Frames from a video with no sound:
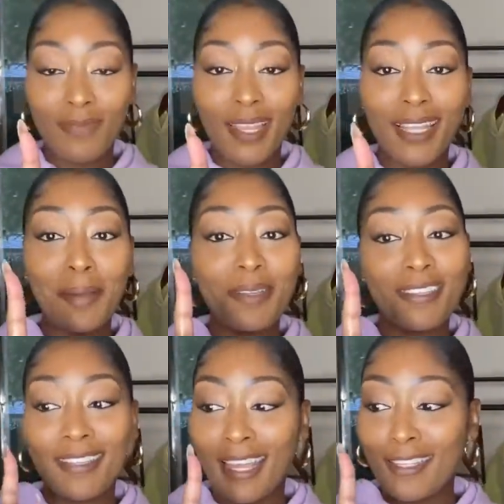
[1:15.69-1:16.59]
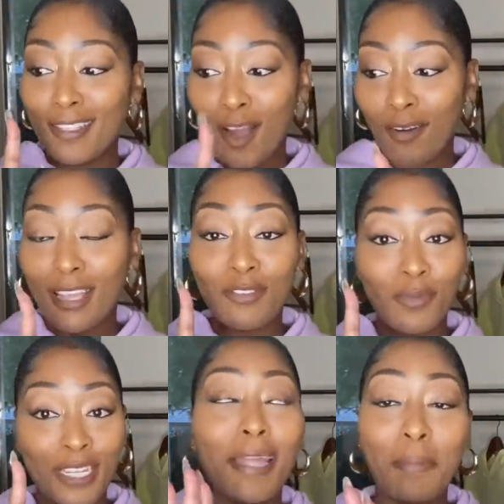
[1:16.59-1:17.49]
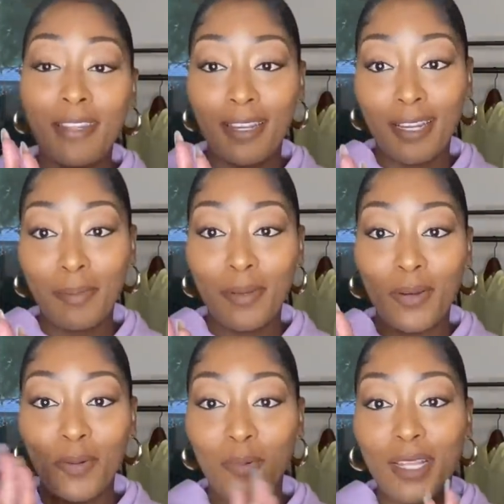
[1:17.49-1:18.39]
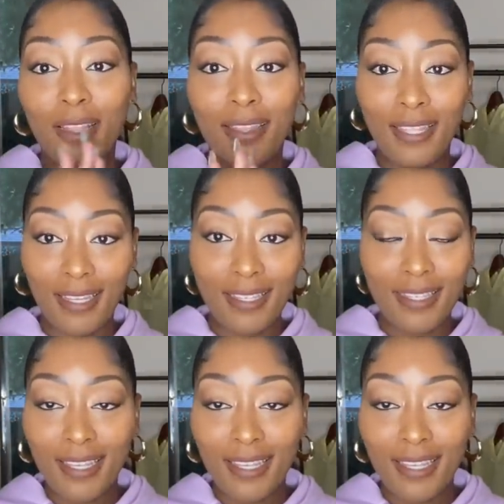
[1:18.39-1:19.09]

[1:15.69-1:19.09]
Let me just say Zara has really stepped it up with this